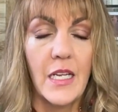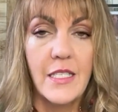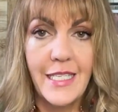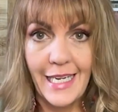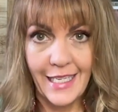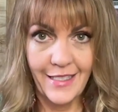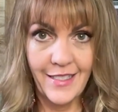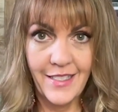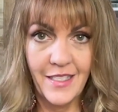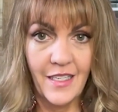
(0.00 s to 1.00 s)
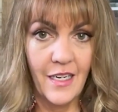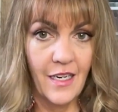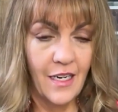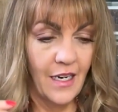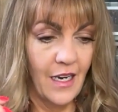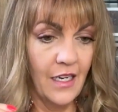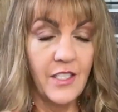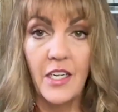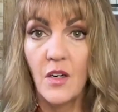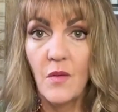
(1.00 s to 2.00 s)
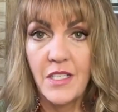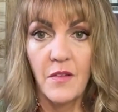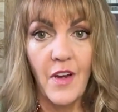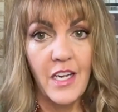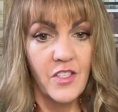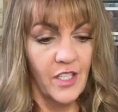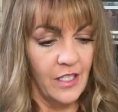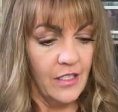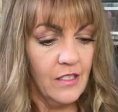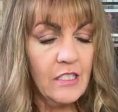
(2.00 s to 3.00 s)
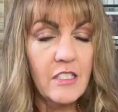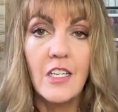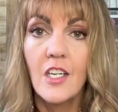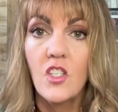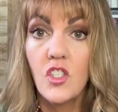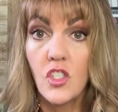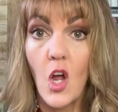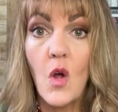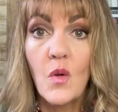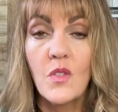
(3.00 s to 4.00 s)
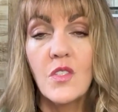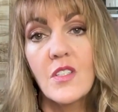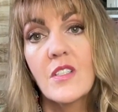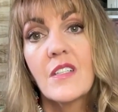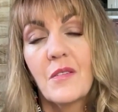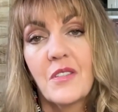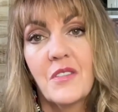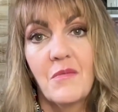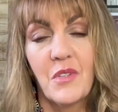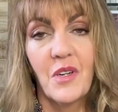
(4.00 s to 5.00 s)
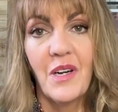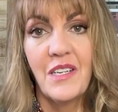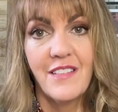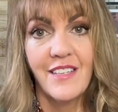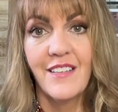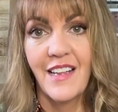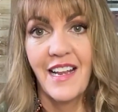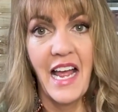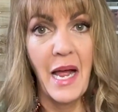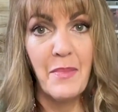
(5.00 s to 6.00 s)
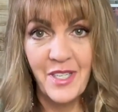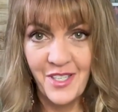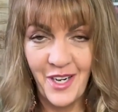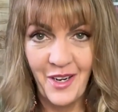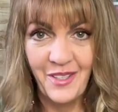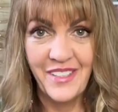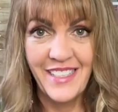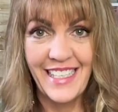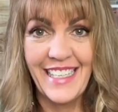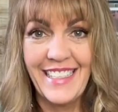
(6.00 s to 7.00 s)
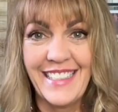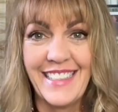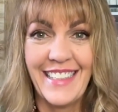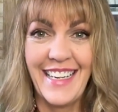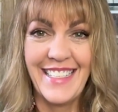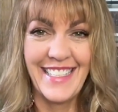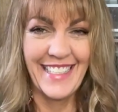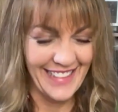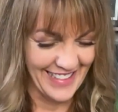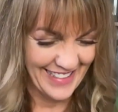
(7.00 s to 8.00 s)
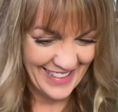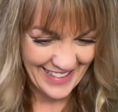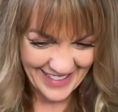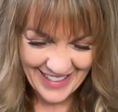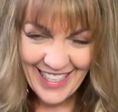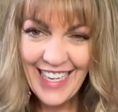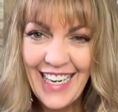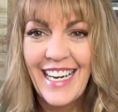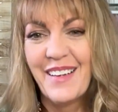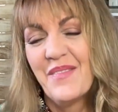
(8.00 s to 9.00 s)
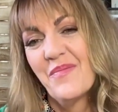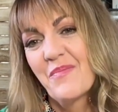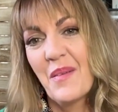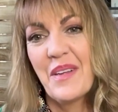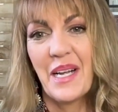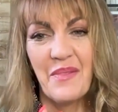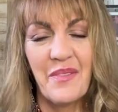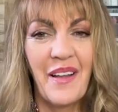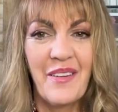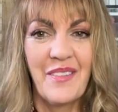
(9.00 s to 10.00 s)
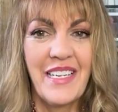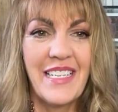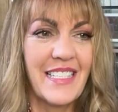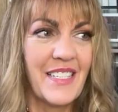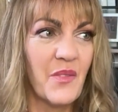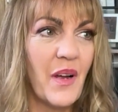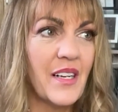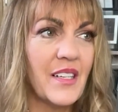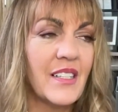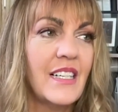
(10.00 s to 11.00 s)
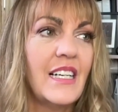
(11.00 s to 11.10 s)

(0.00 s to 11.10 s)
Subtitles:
Tickets, dinner reservations, shows. We're going to the ABBA show in London and probably a couple of other things as well.